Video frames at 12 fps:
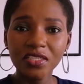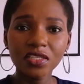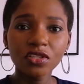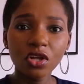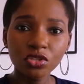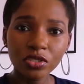
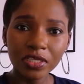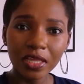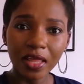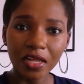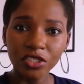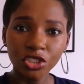This is not to
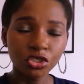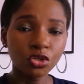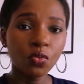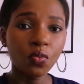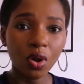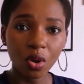say that she
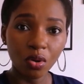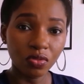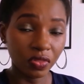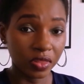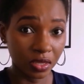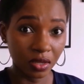shouldn't work
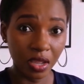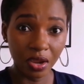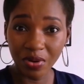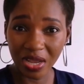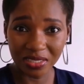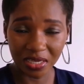on the
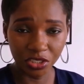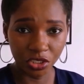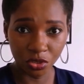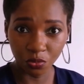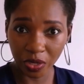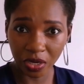areas that
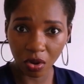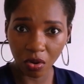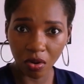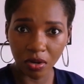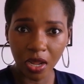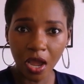she's weak
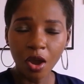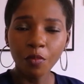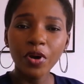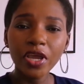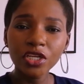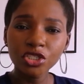on,
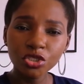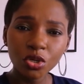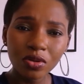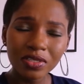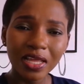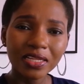but it
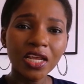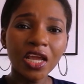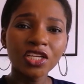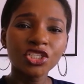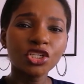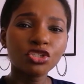shows
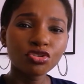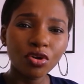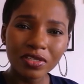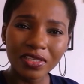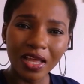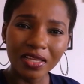that she
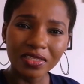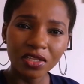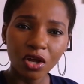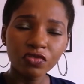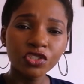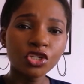trusts
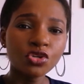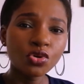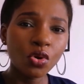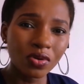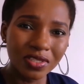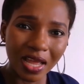herself, she
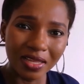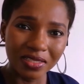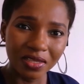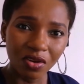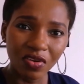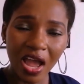knows
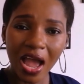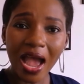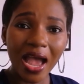herself,